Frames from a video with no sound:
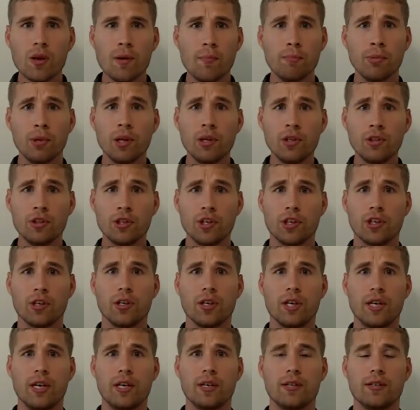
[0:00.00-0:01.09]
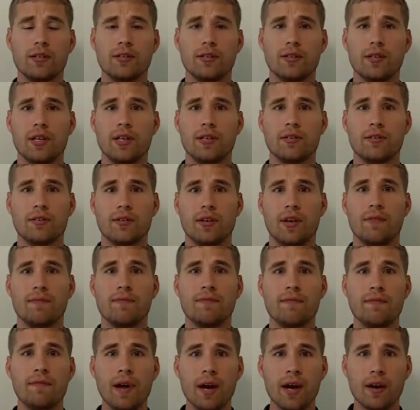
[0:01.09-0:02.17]
Blood sugar is a
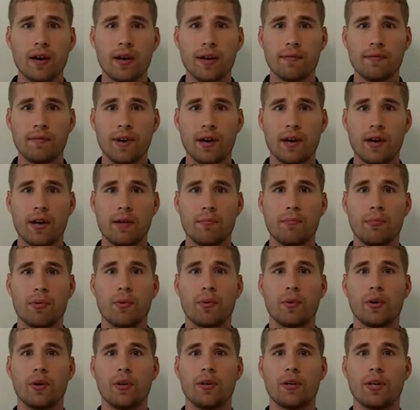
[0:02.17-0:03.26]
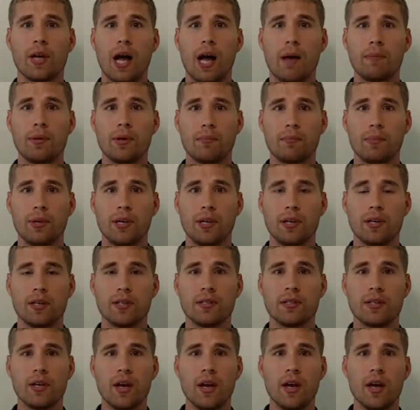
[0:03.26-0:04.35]
very, very important topic
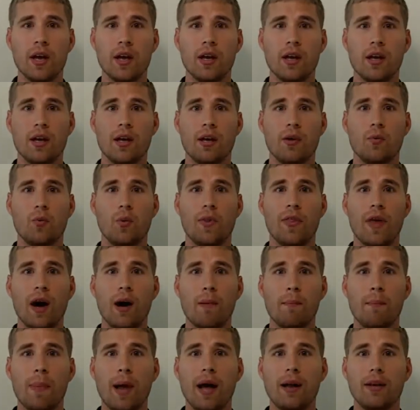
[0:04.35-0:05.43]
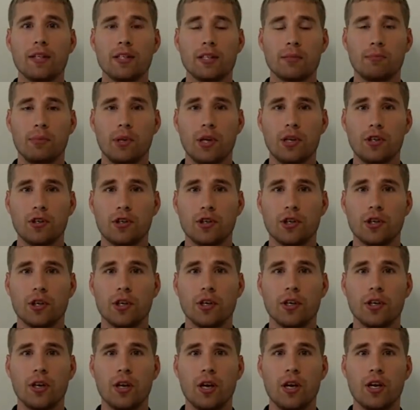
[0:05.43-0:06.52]
because without balanced blood
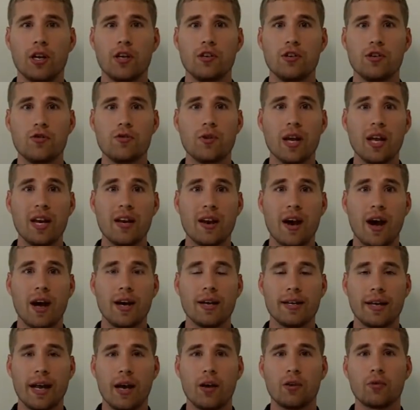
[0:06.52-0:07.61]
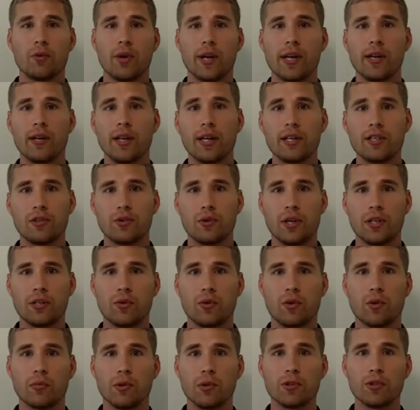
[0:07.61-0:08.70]
sugar, you cannot downregulate stress
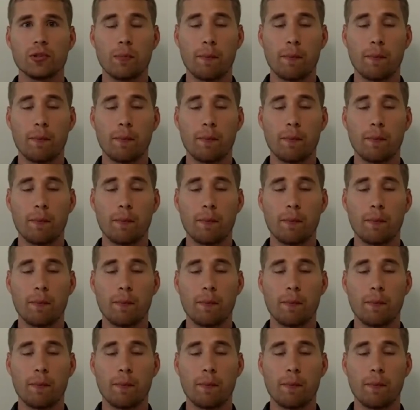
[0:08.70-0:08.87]
hormones.